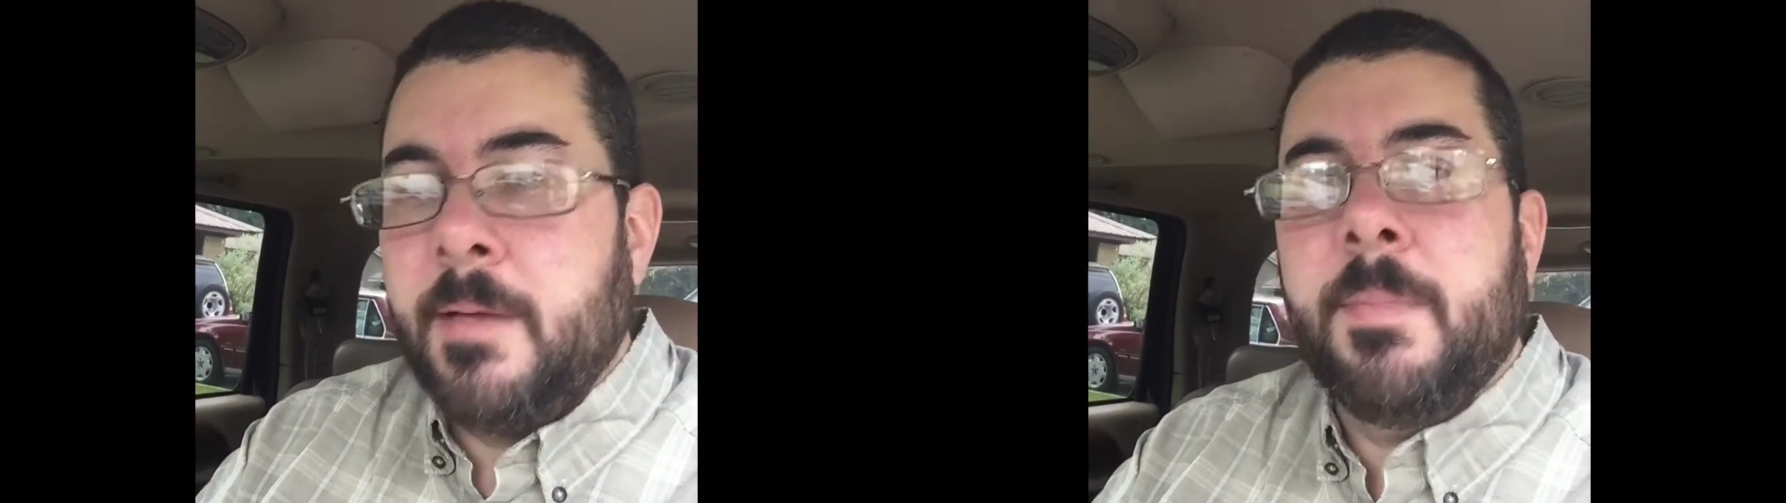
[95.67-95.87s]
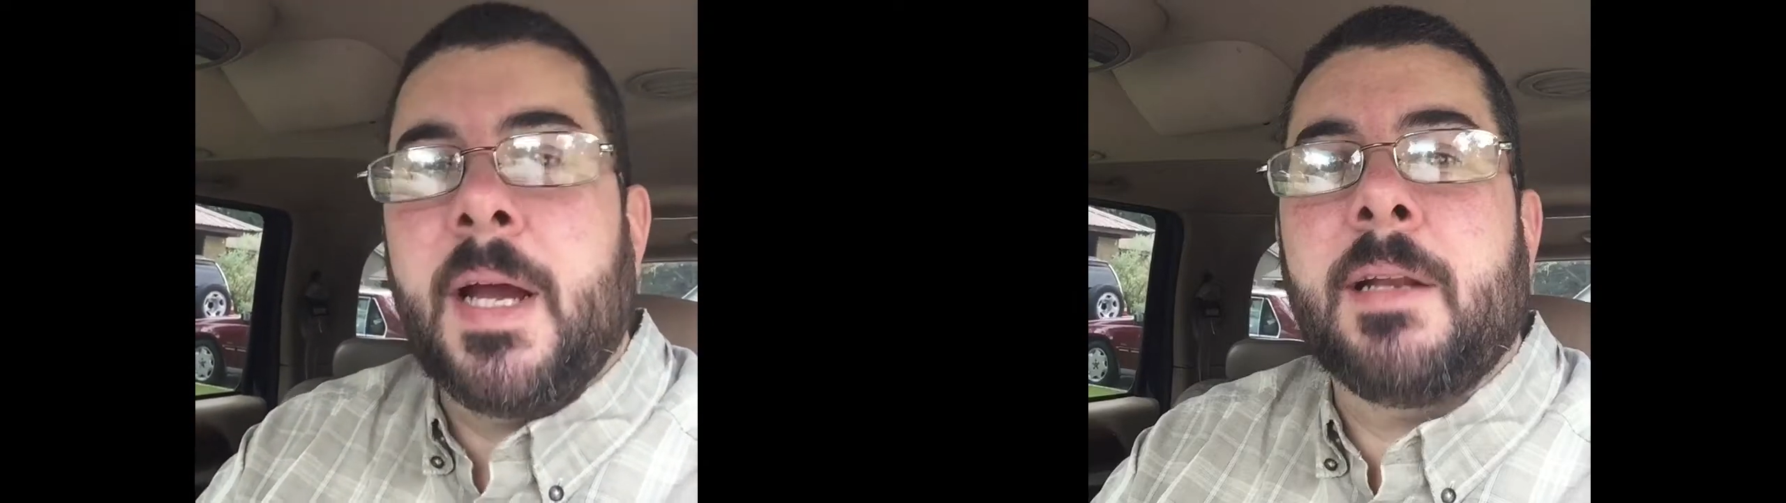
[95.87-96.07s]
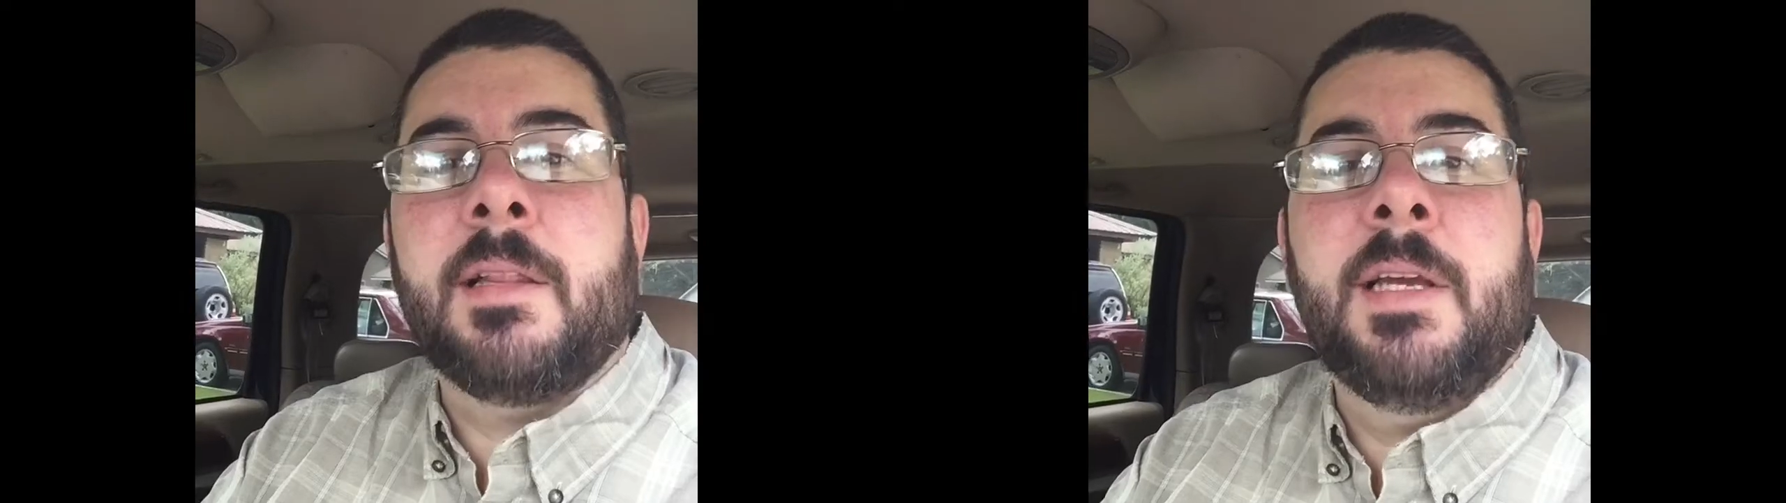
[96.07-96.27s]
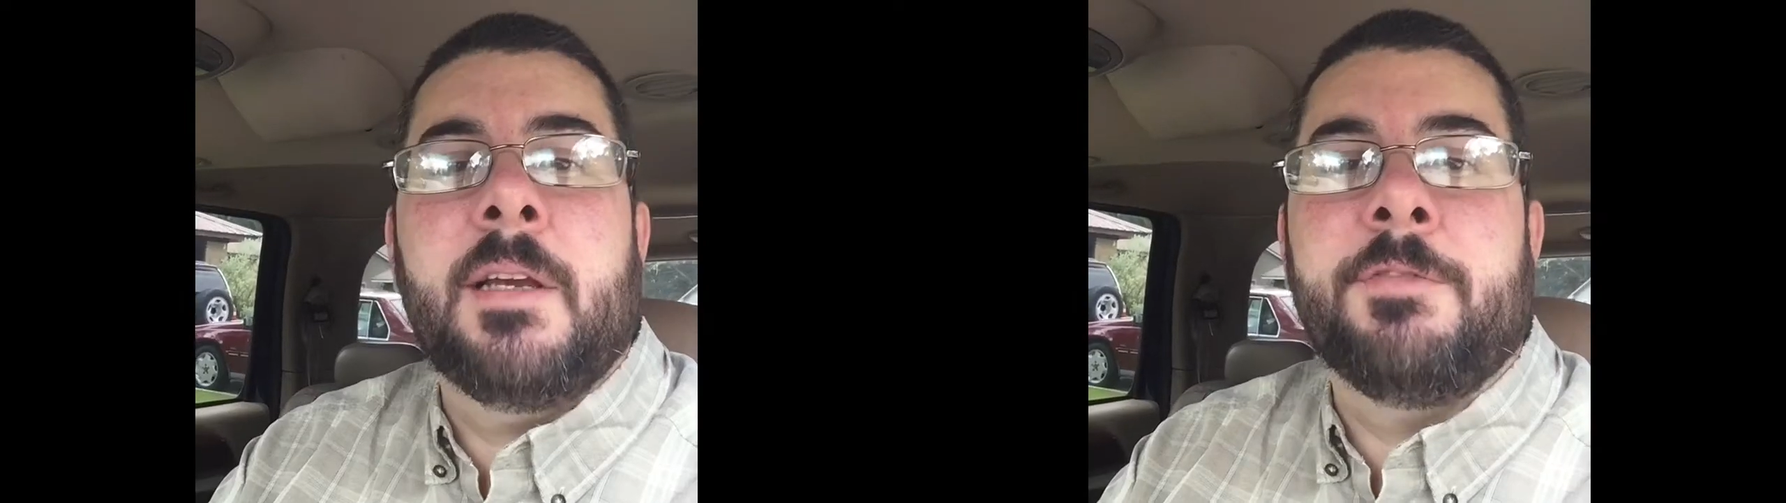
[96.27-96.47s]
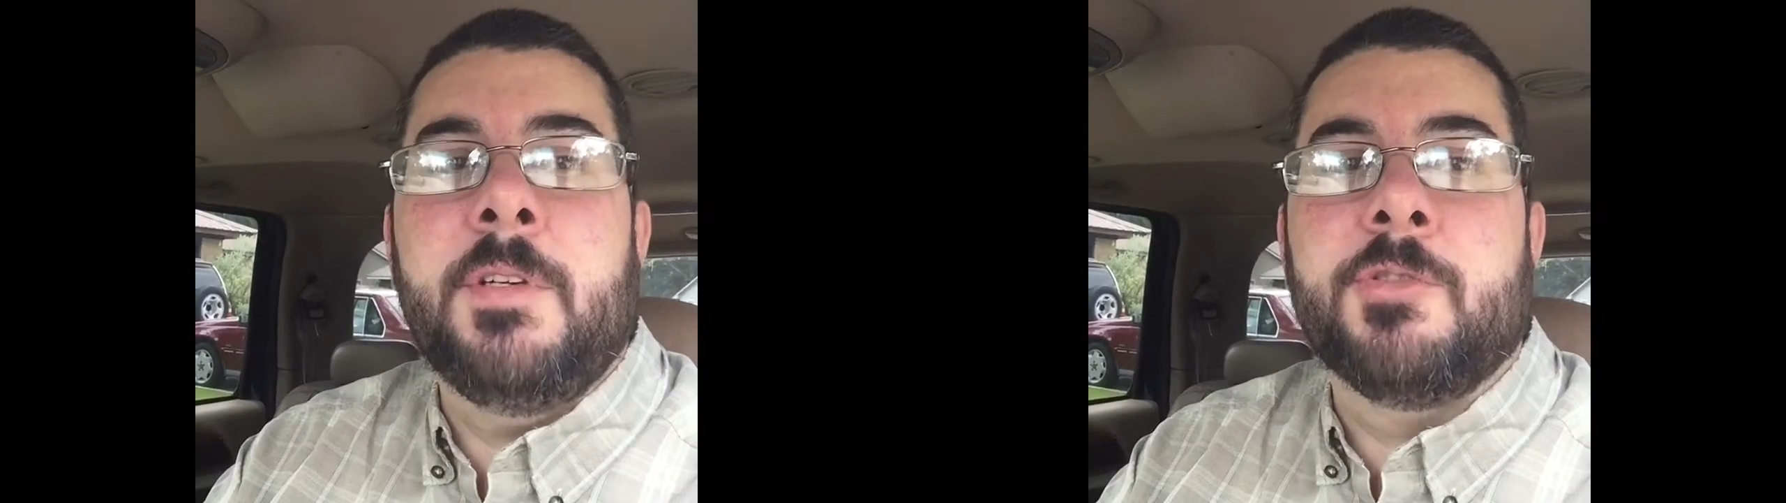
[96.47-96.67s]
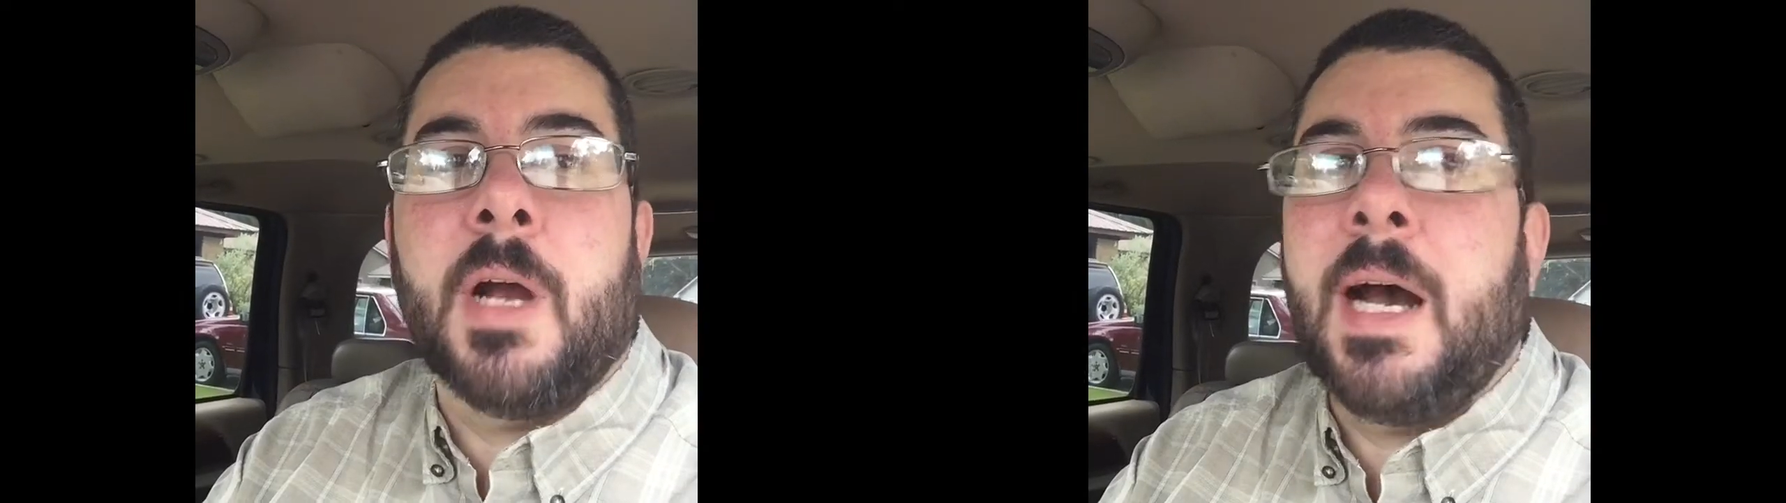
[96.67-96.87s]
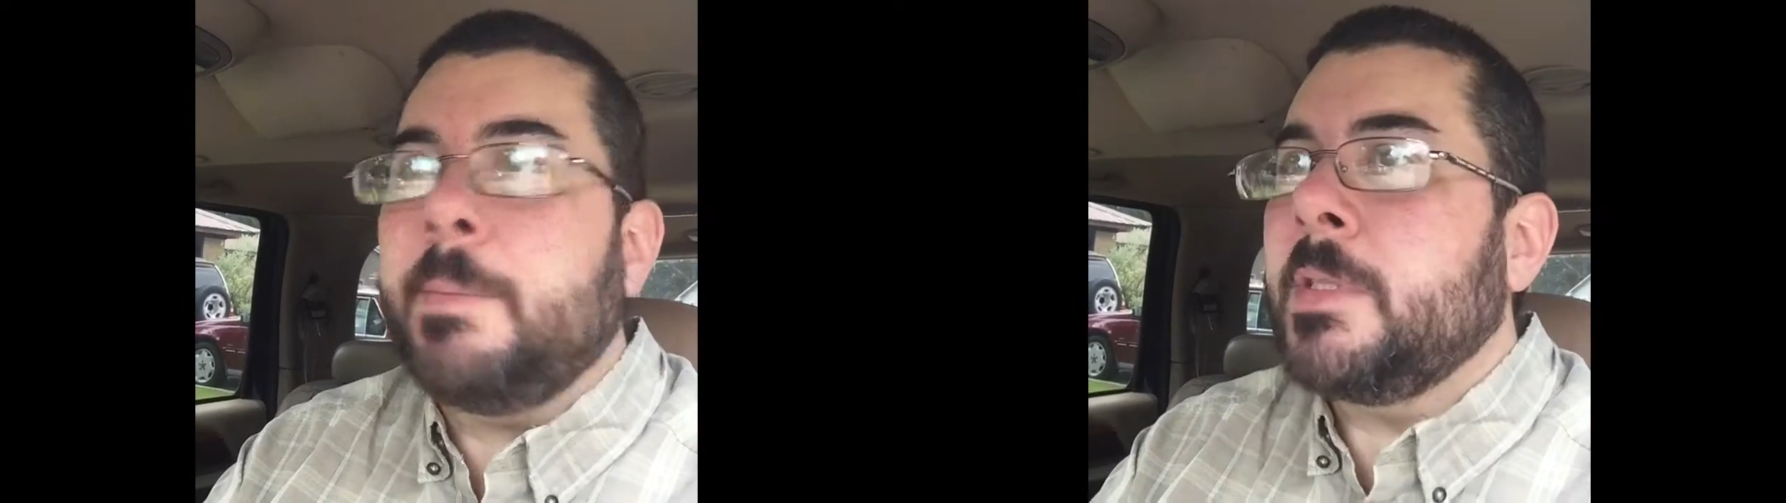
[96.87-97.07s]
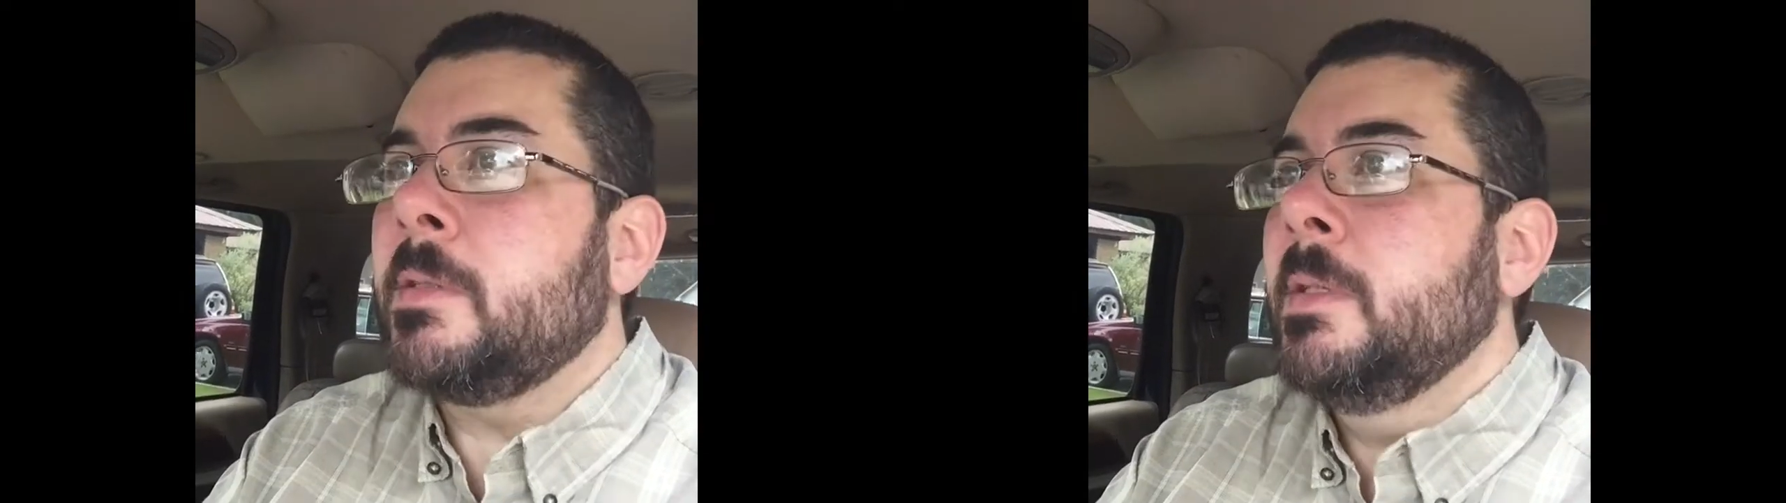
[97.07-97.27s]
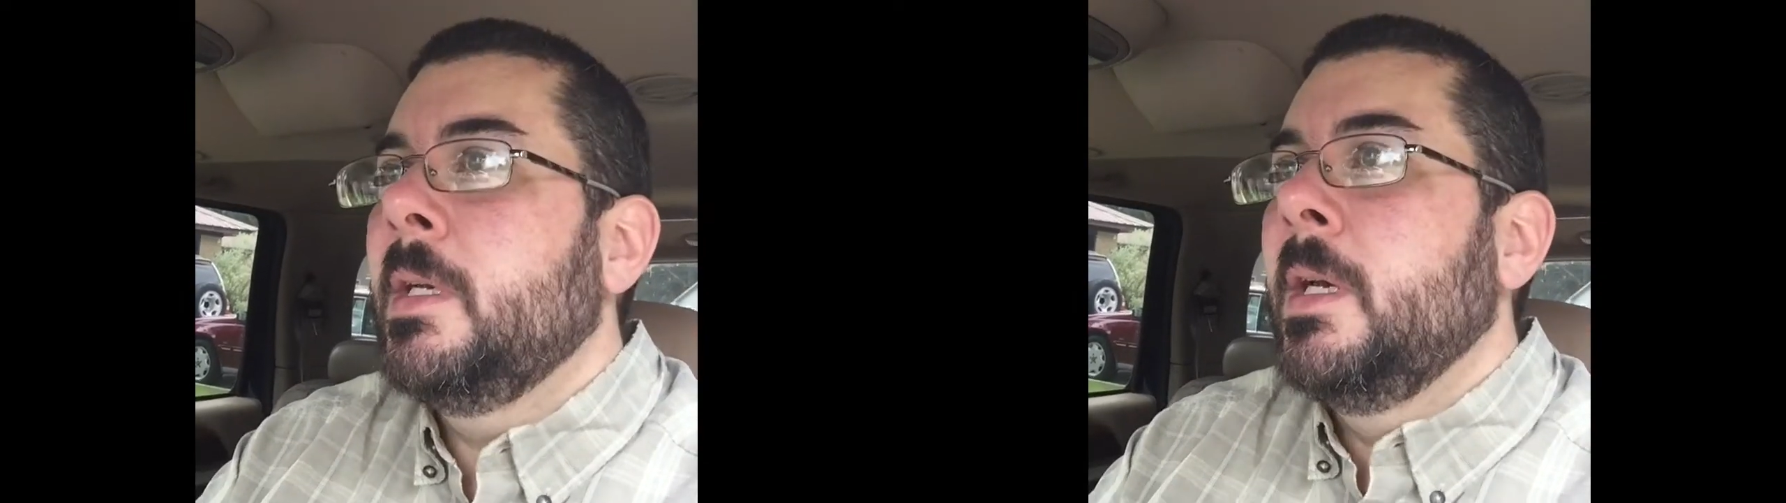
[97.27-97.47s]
It might leak a few drops,